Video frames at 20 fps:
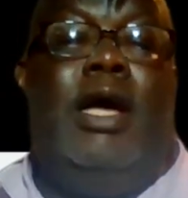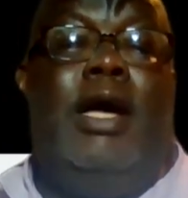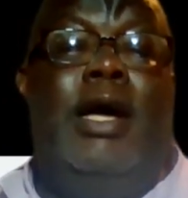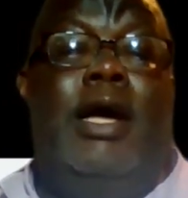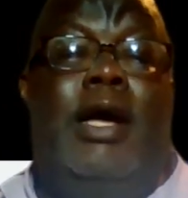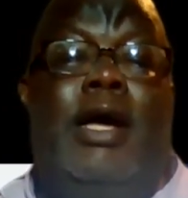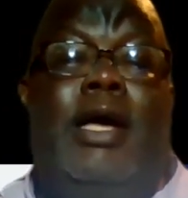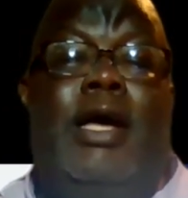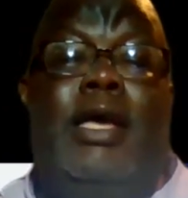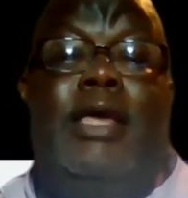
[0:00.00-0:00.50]

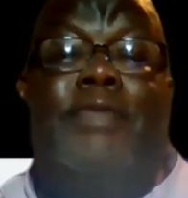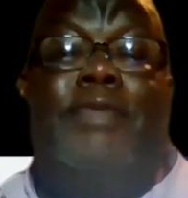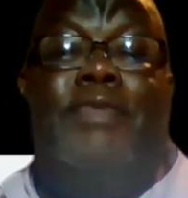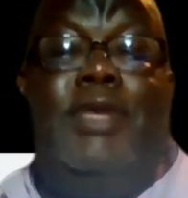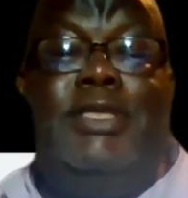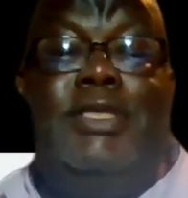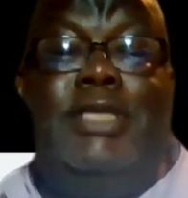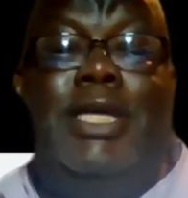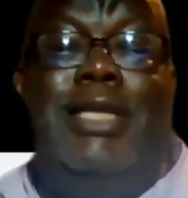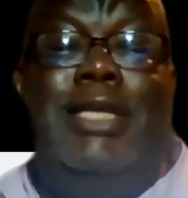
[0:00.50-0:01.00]
Uh,
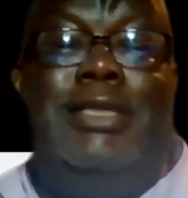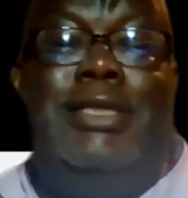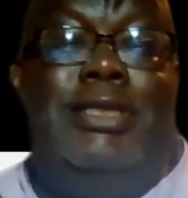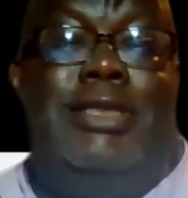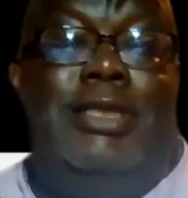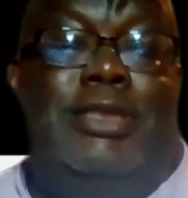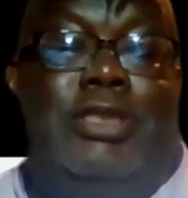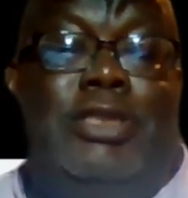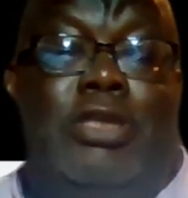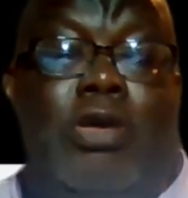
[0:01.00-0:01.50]
in this
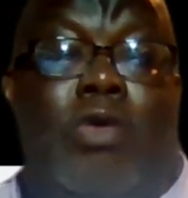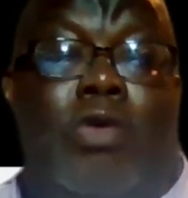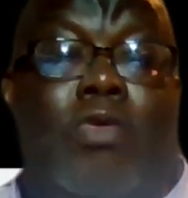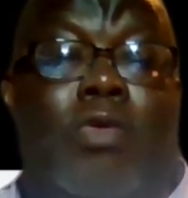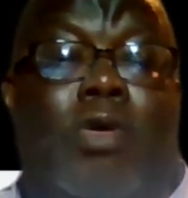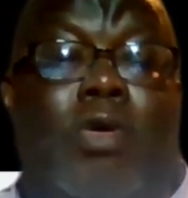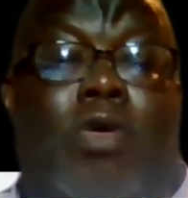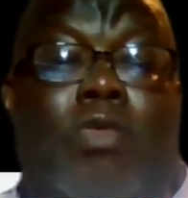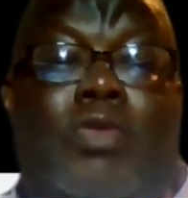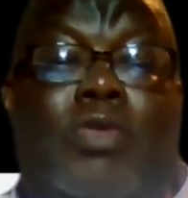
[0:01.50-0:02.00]
instance, the
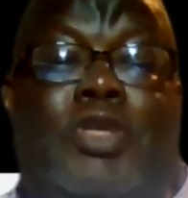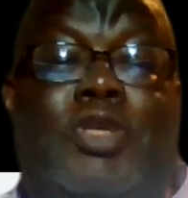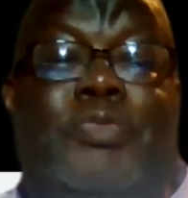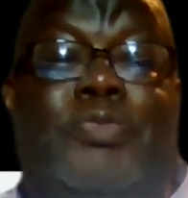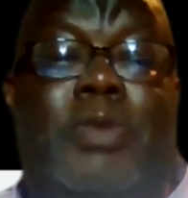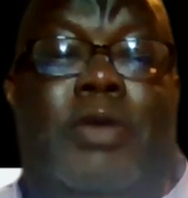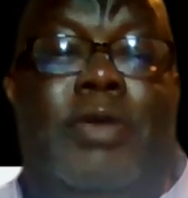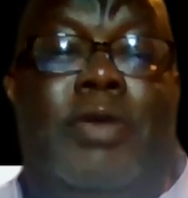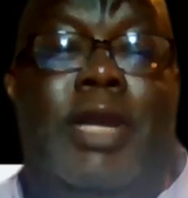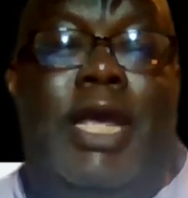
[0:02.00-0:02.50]
Holy
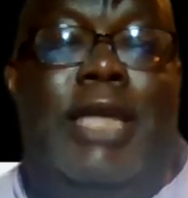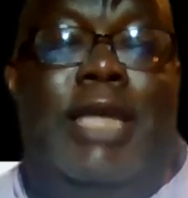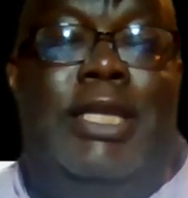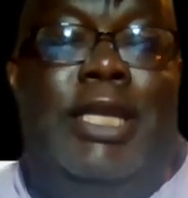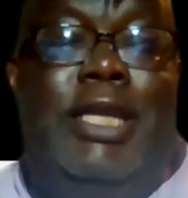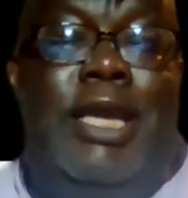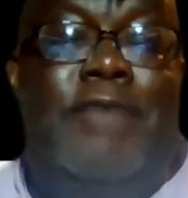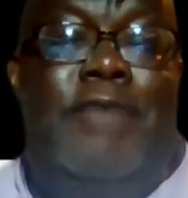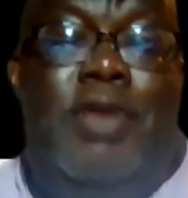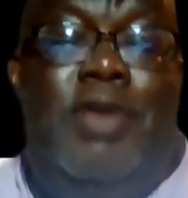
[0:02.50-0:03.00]
Spirit
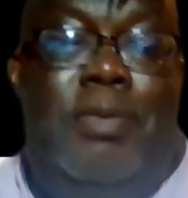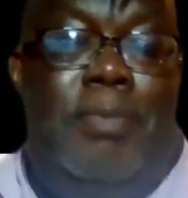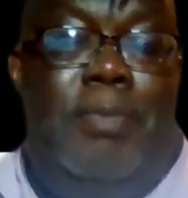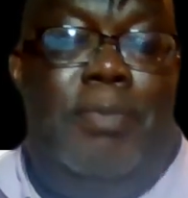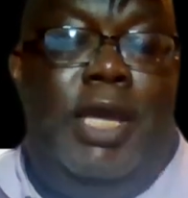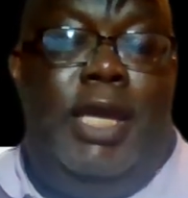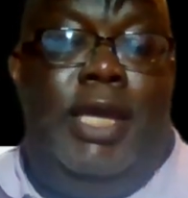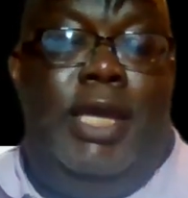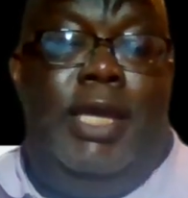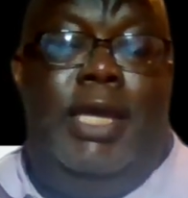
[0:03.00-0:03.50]
had given
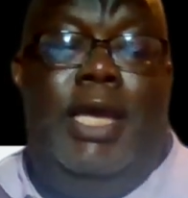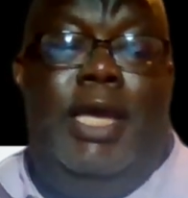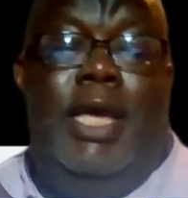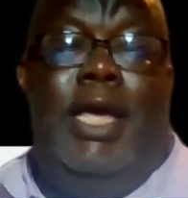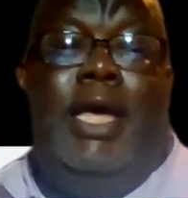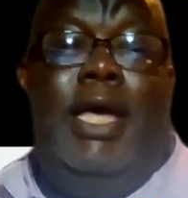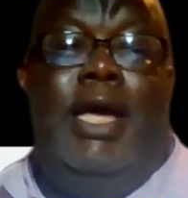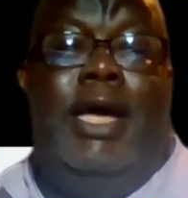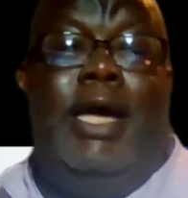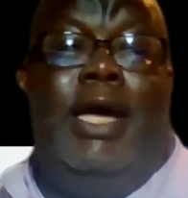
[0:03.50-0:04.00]
me
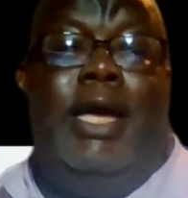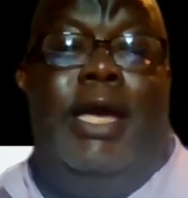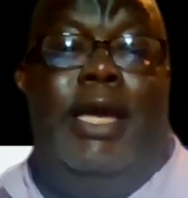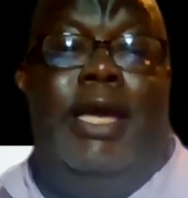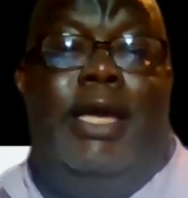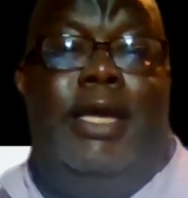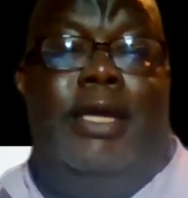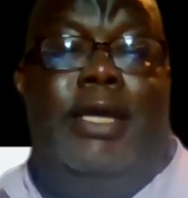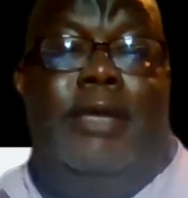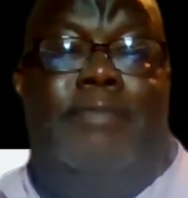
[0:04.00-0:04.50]

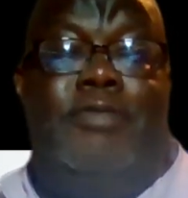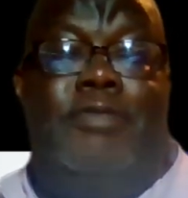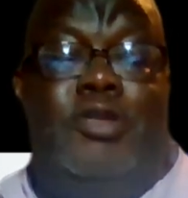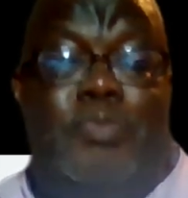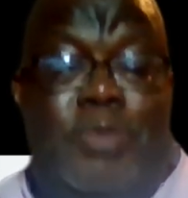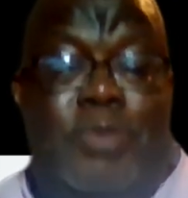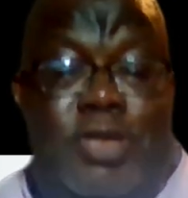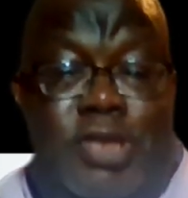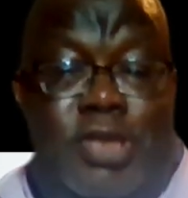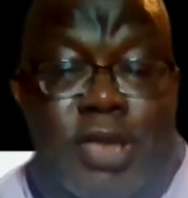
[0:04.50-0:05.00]
a
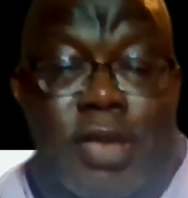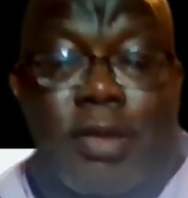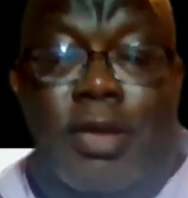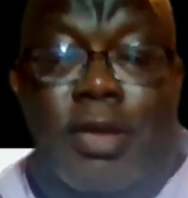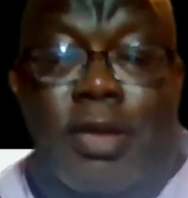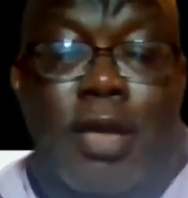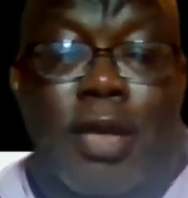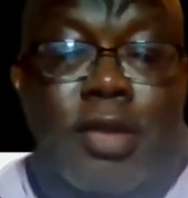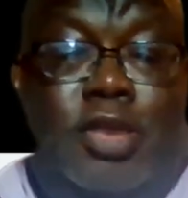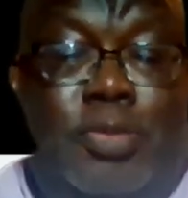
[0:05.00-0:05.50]

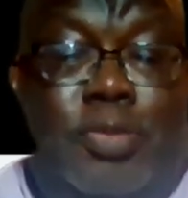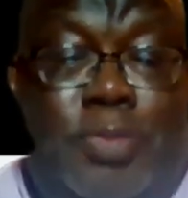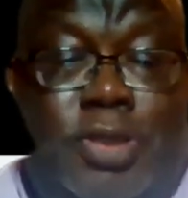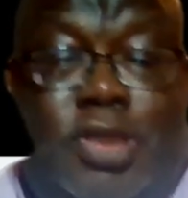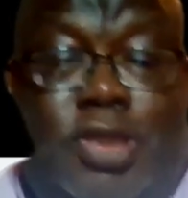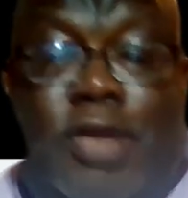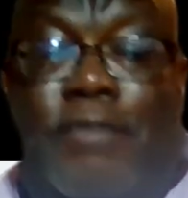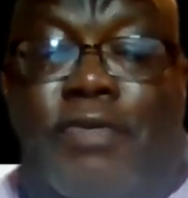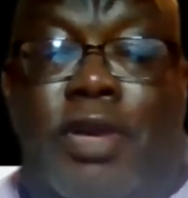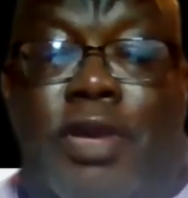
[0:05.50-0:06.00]
specific, a
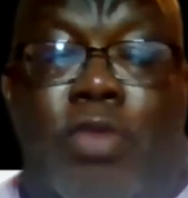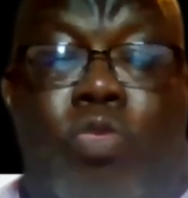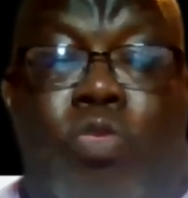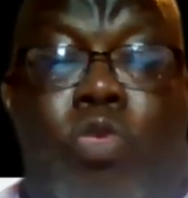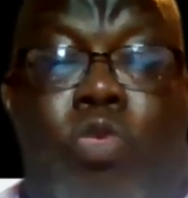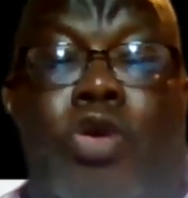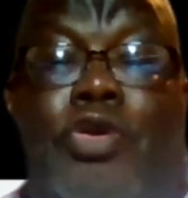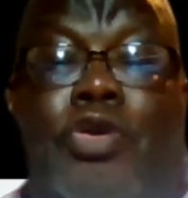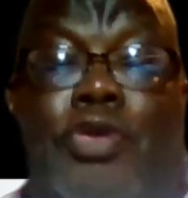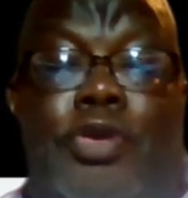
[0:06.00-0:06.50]
specific
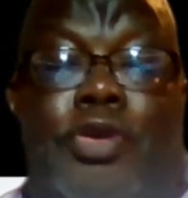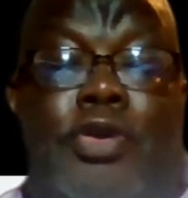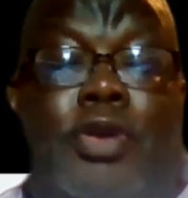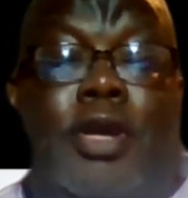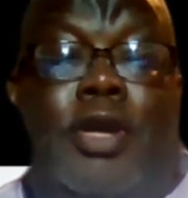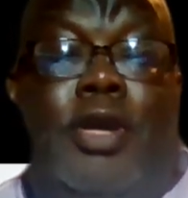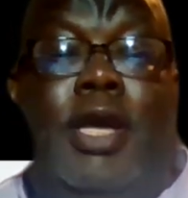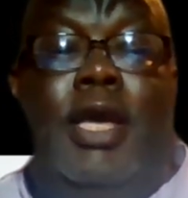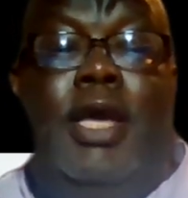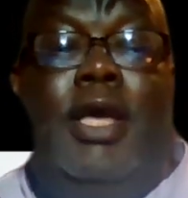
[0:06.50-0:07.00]

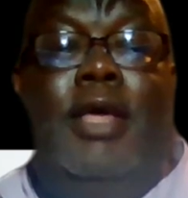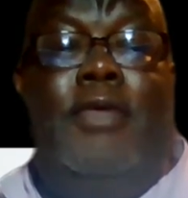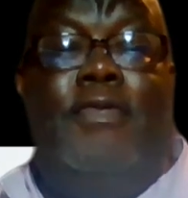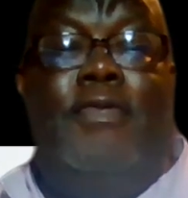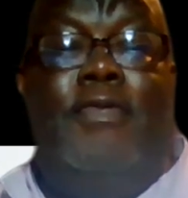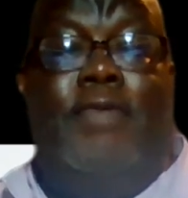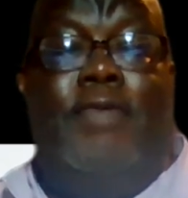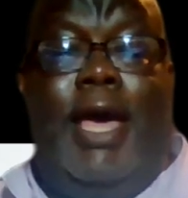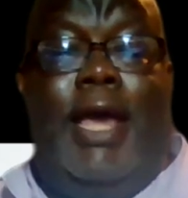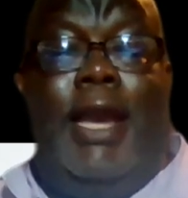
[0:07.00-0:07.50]
word
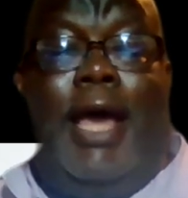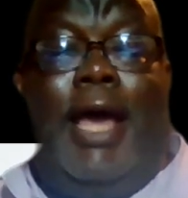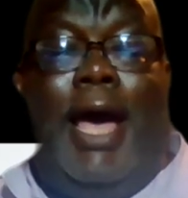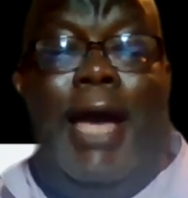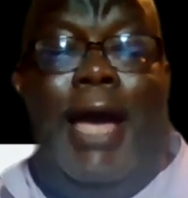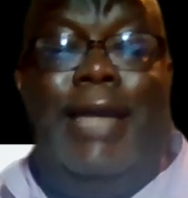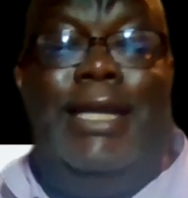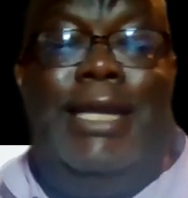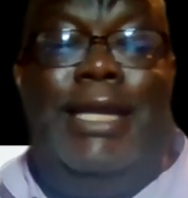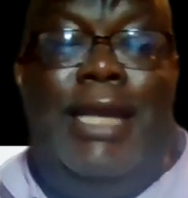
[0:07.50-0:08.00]
that
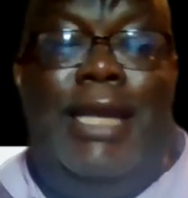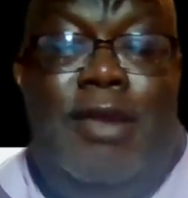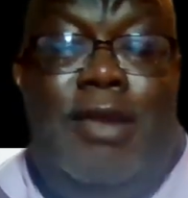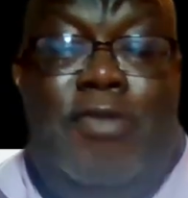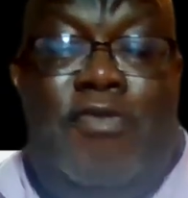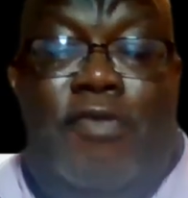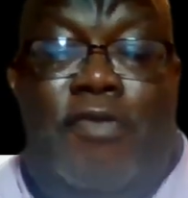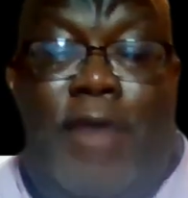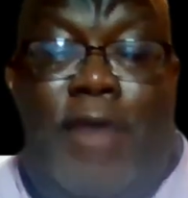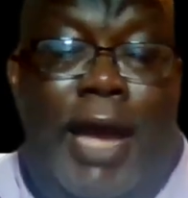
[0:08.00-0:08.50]

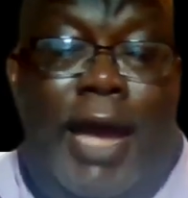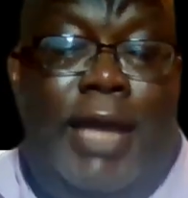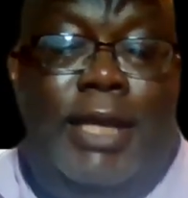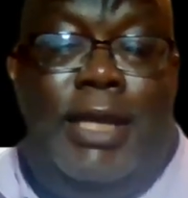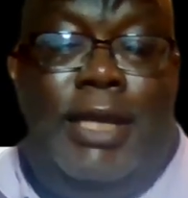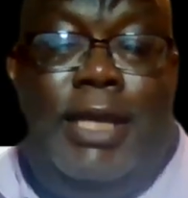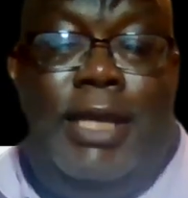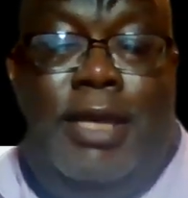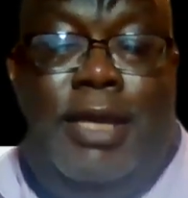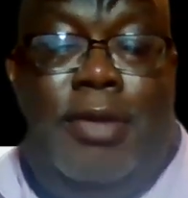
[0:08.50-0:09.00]

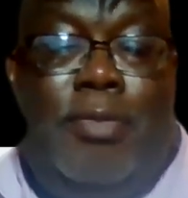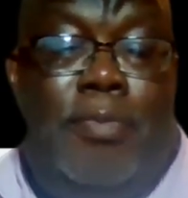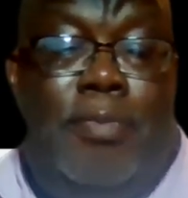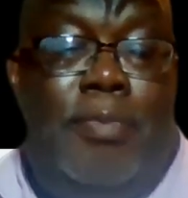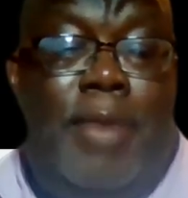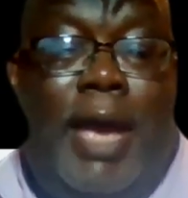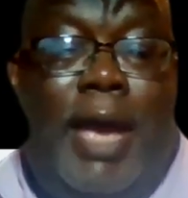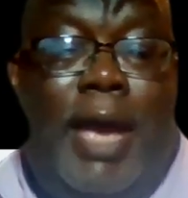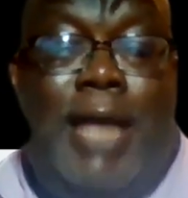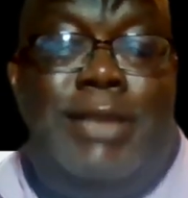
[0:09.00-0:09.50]
identified
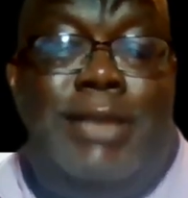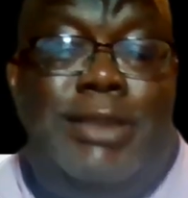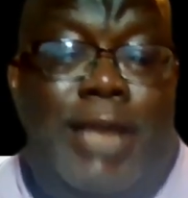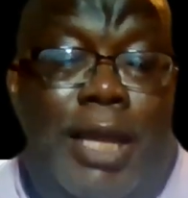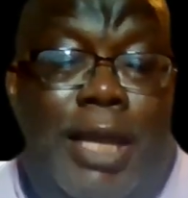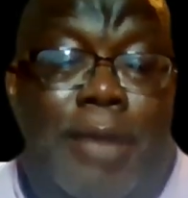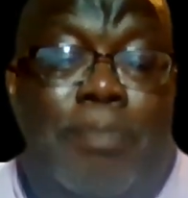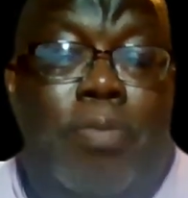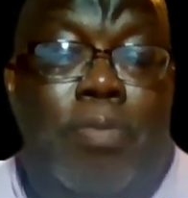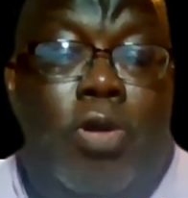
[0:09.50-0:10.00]
him as
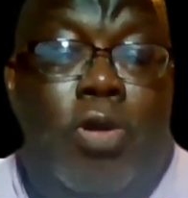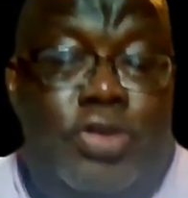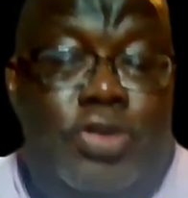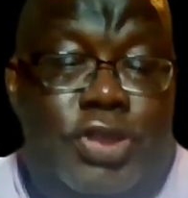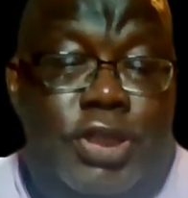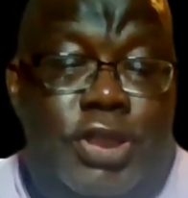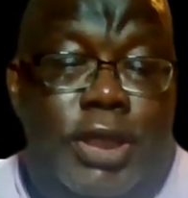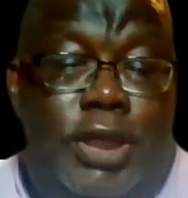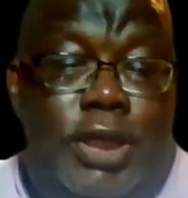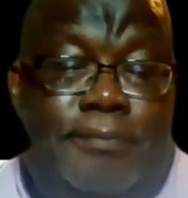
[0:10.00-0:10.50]
a
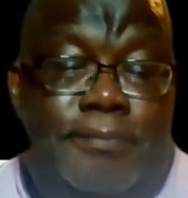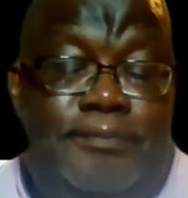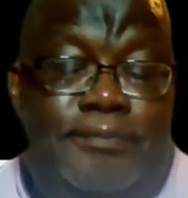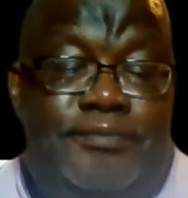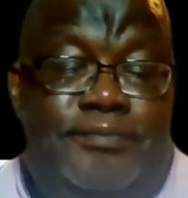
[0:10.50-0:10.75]
person.